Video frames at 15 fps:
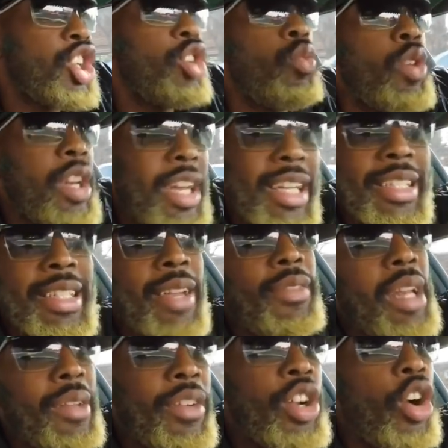have went in that
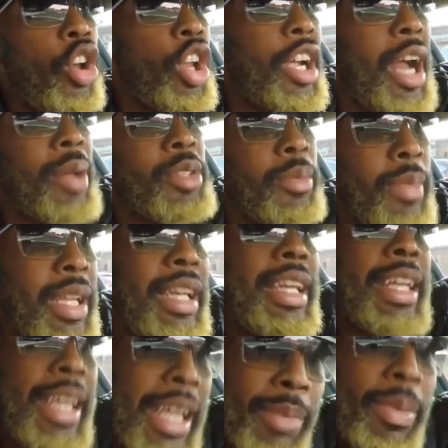7-Eleven, called the cops
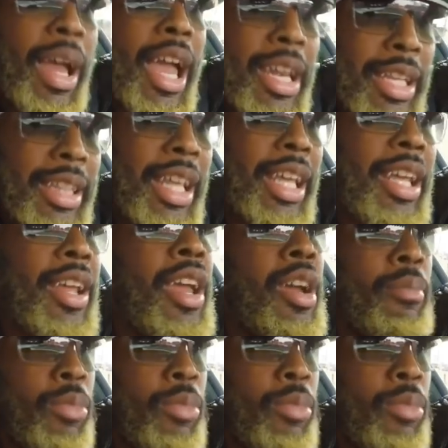immediately, hid behind the thing,